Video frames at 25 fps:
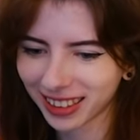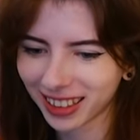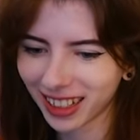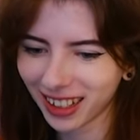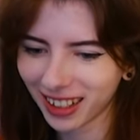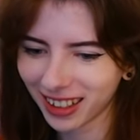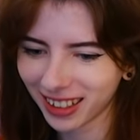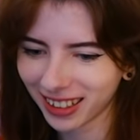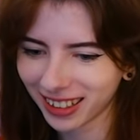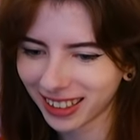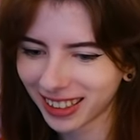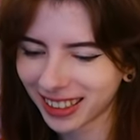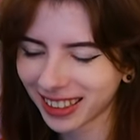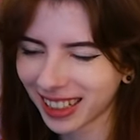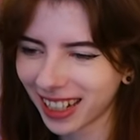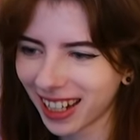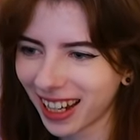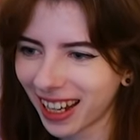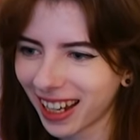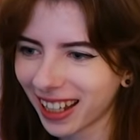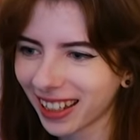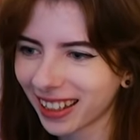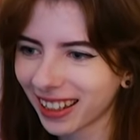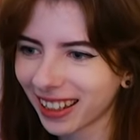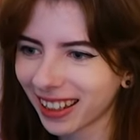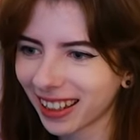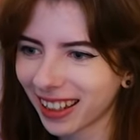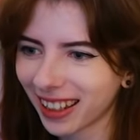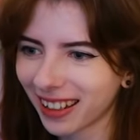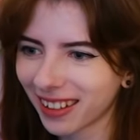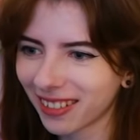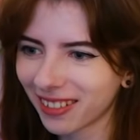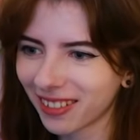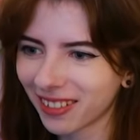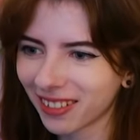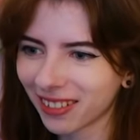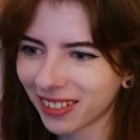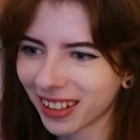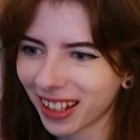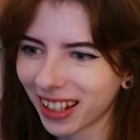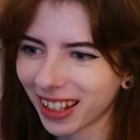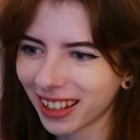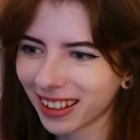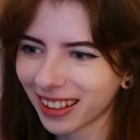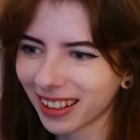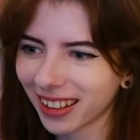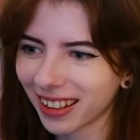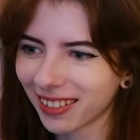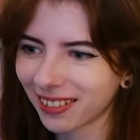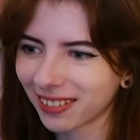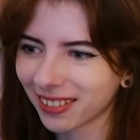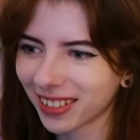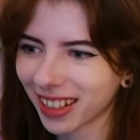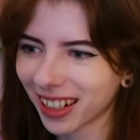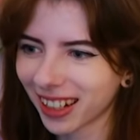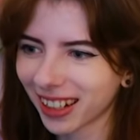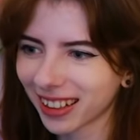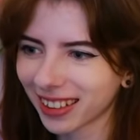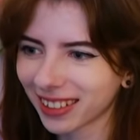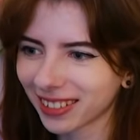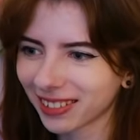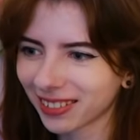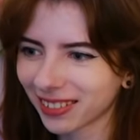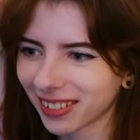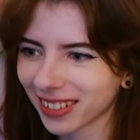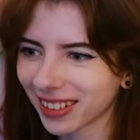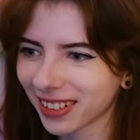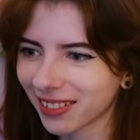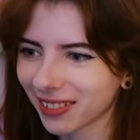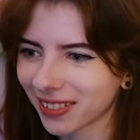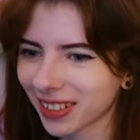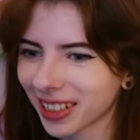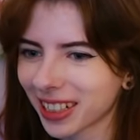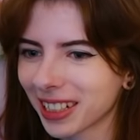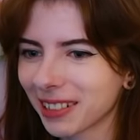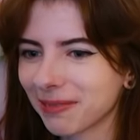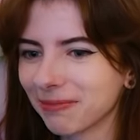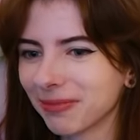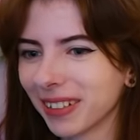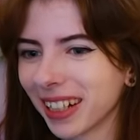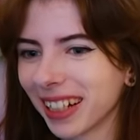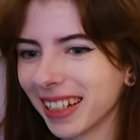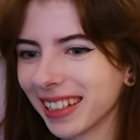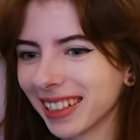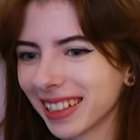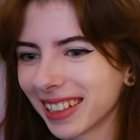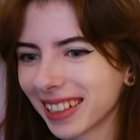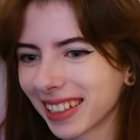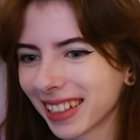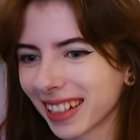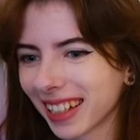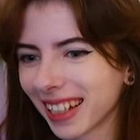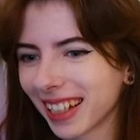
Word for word: Gart, I love, I love Gart very, very much.